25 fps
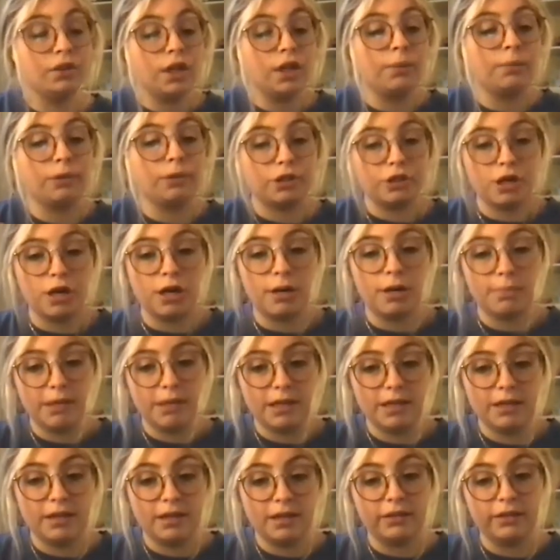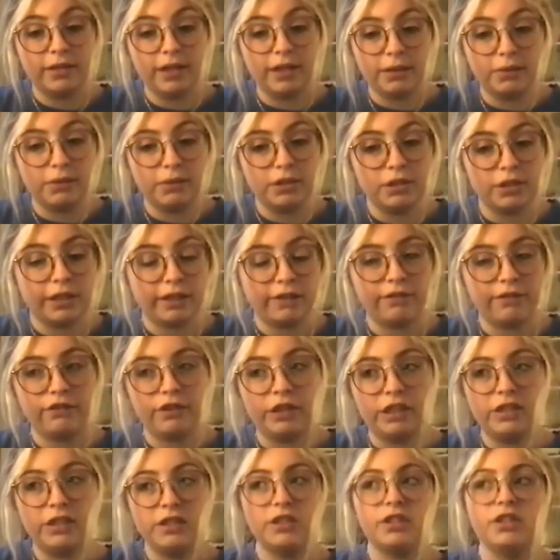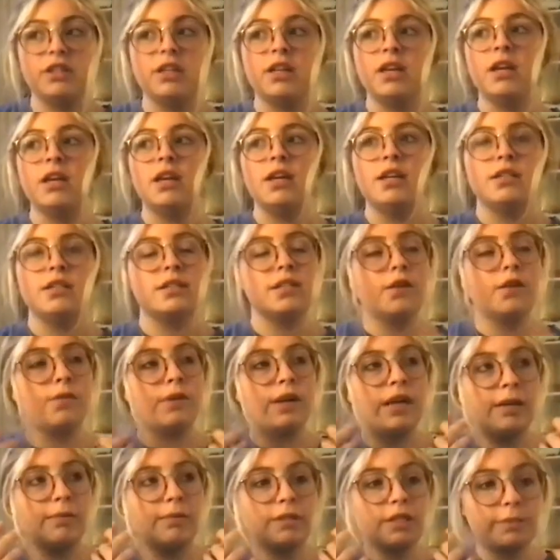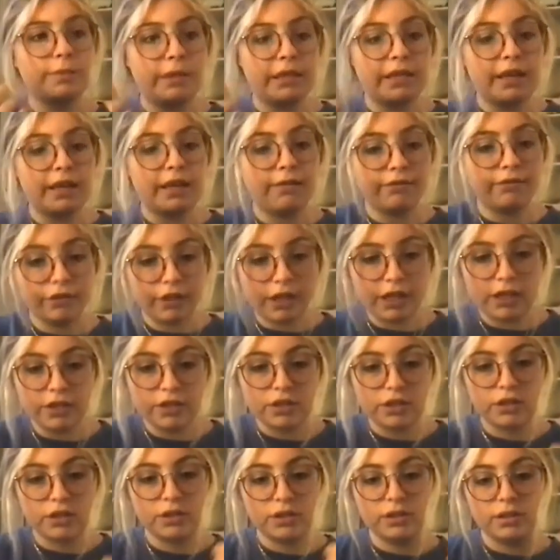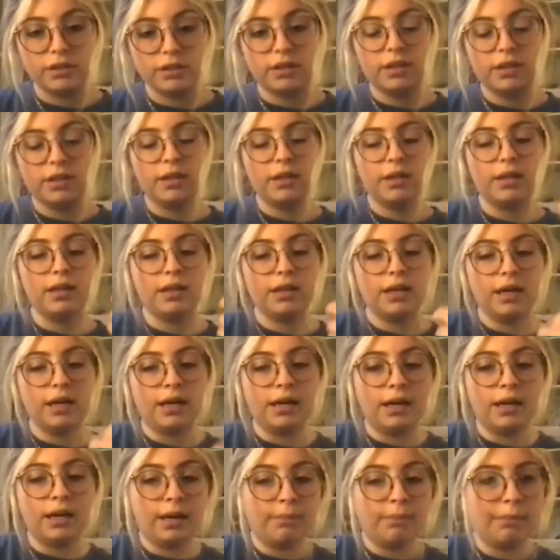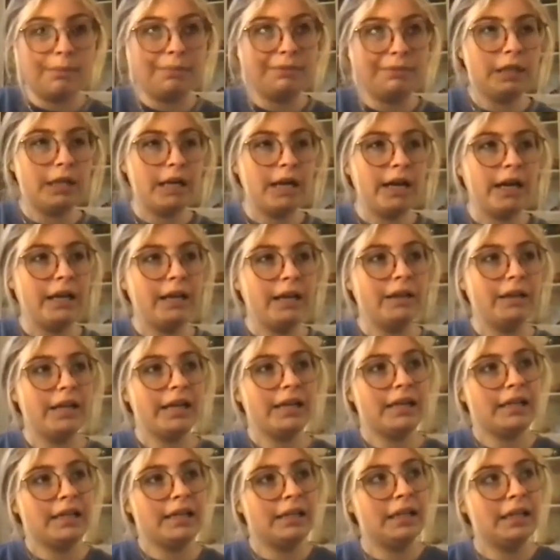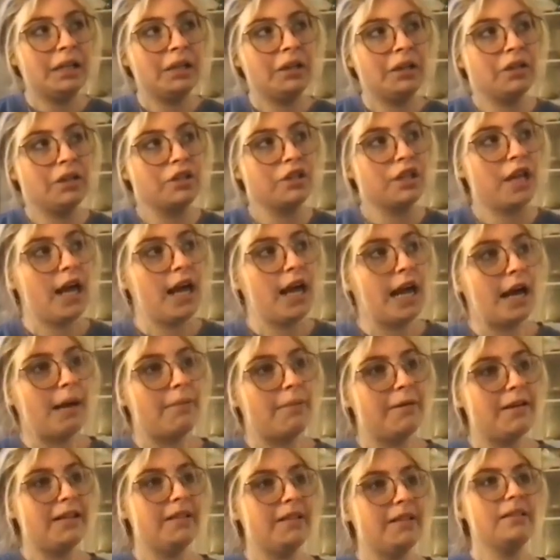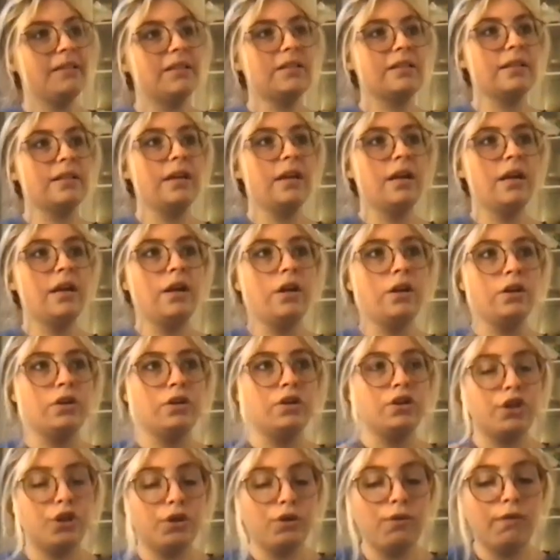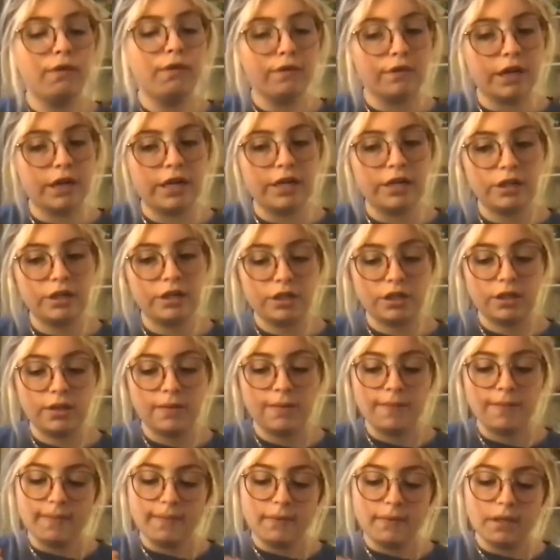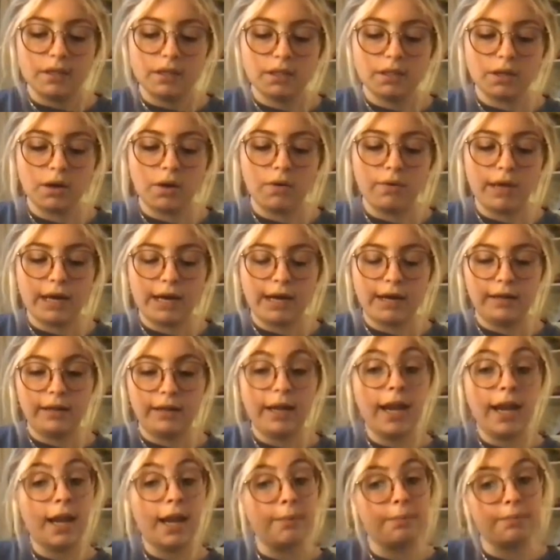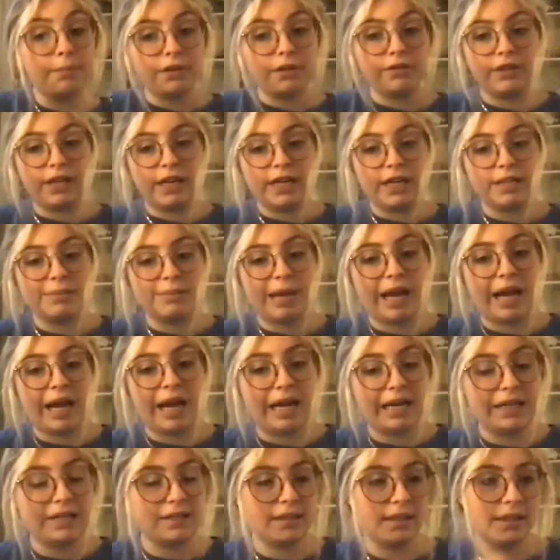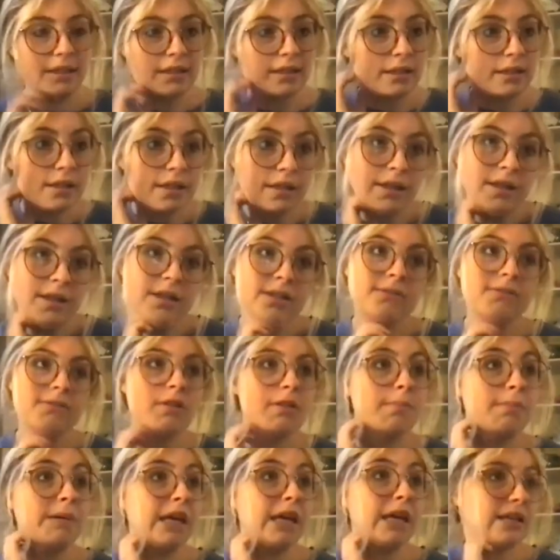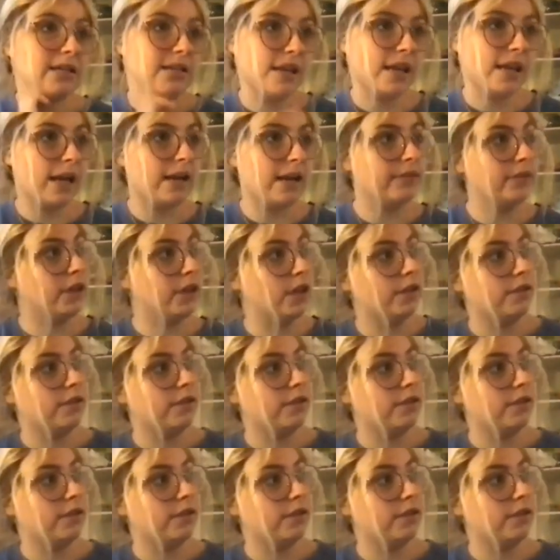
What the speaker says: lot more choppy than a language like French. So when I'm speaking French, I'm applying like English habits to French. So that amplifies my accent. So the biggest thing I've got